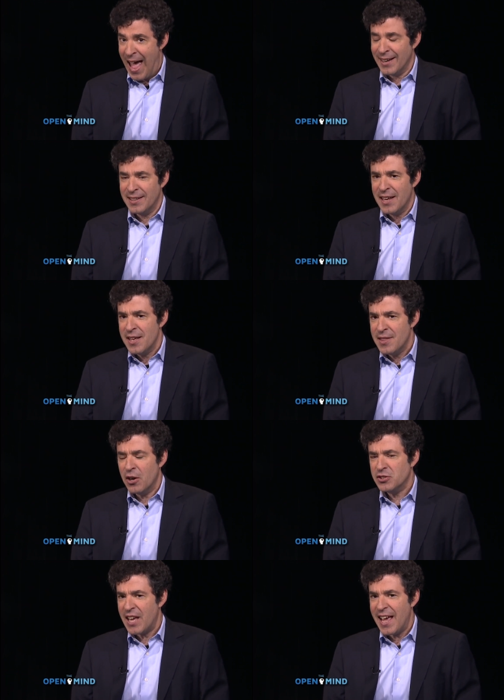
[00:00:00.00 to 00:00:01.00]
and
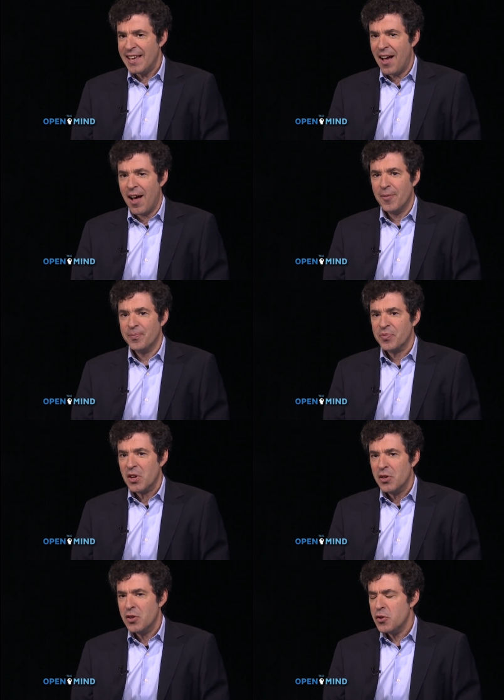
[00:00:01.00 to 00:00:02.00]
there's a, uh,
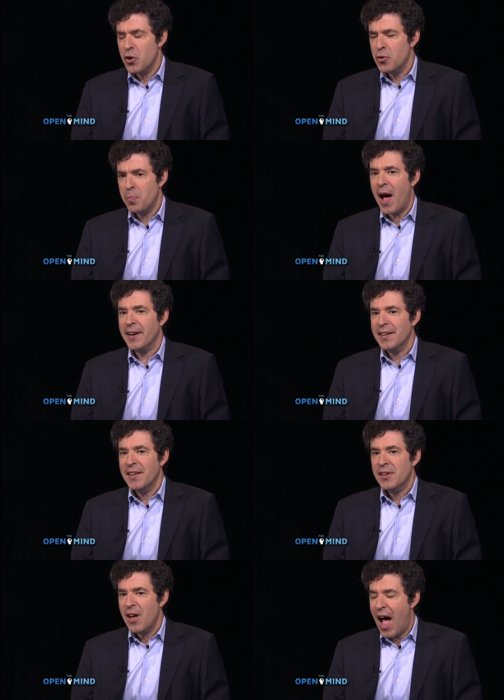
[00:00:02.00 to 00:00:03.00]
th but
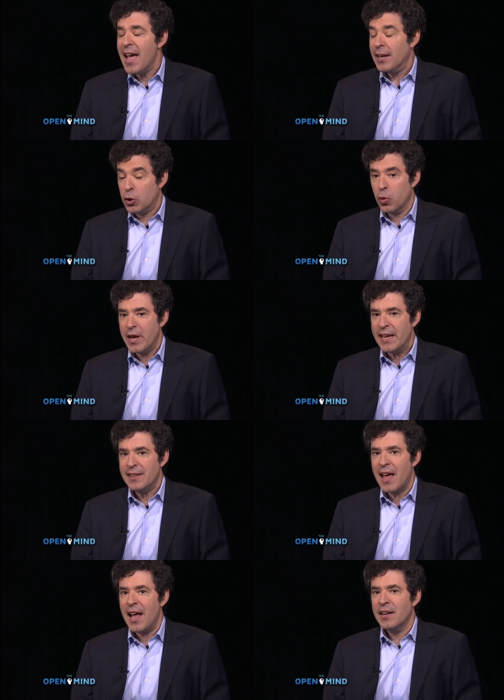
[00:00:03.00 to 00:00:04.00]
I agree
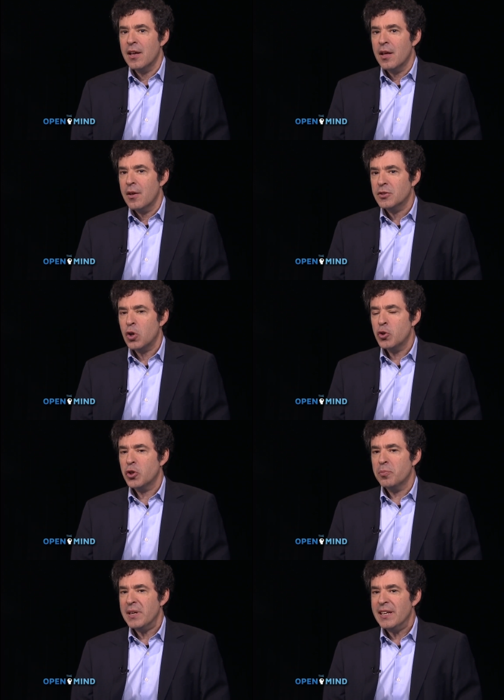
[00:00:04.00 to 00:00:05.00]
that
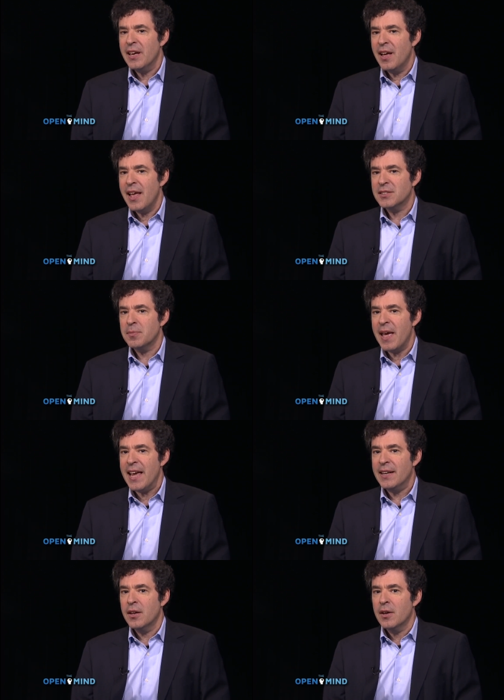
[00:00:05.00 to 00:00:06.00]
social media has
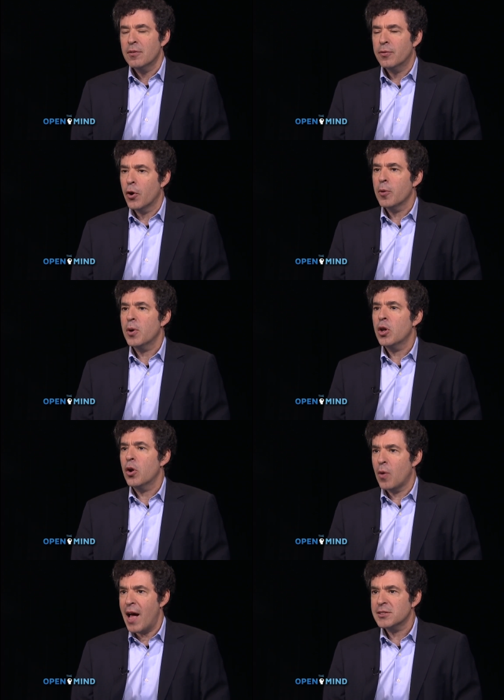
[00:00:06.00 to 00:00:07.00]
made verbal
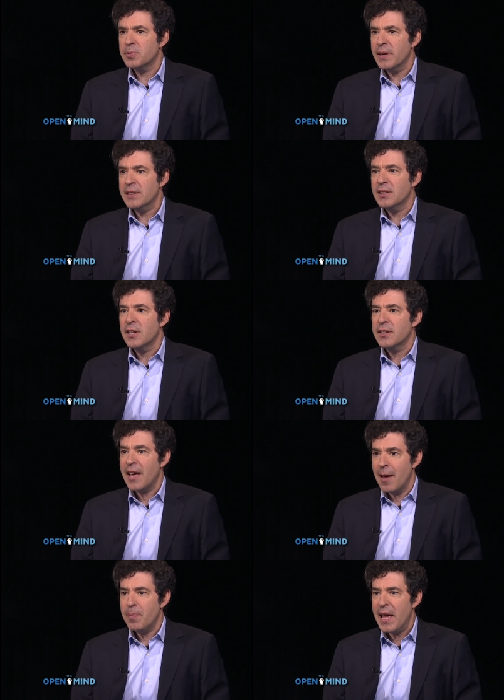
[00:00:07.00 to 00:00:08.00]
harassment
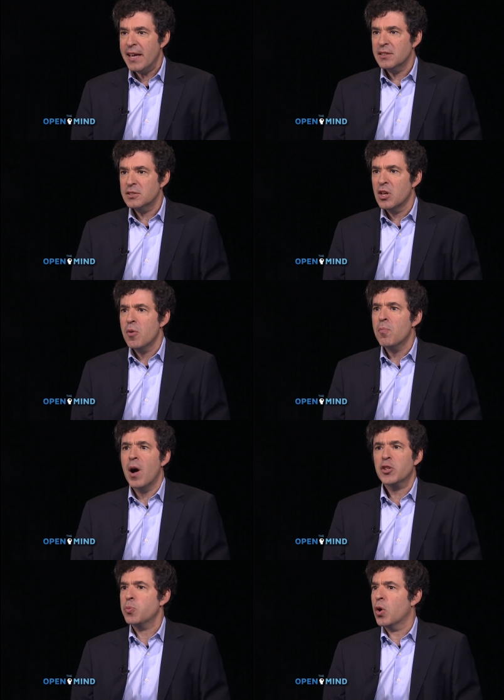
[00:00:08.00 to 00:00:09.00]
campaigns
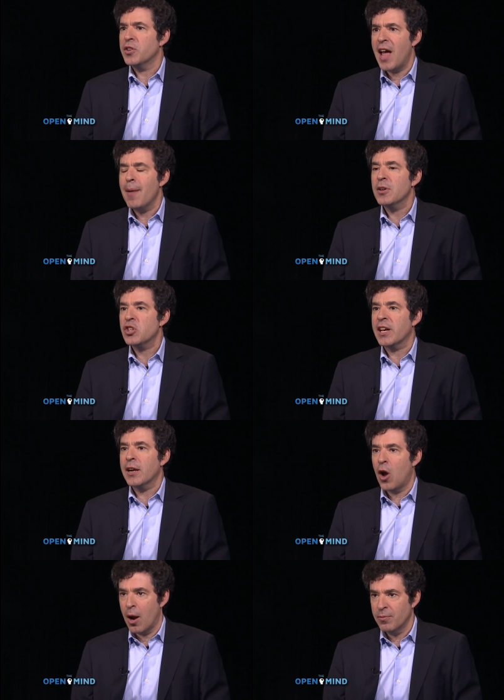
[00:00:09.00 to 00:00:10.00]
much more damaging
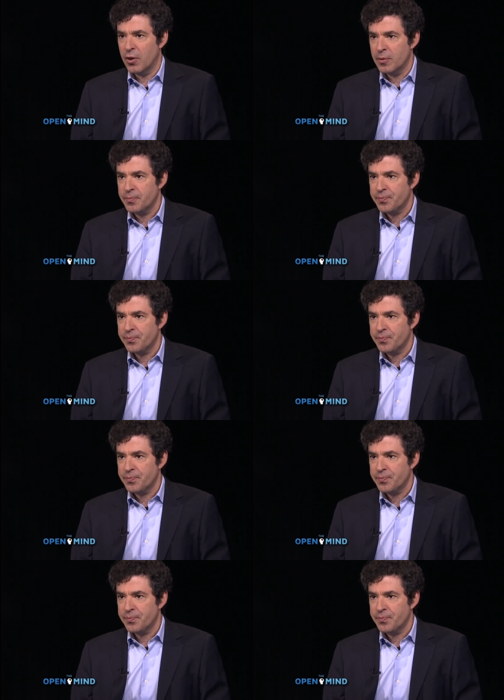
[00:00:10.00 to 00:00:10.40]
and harmful.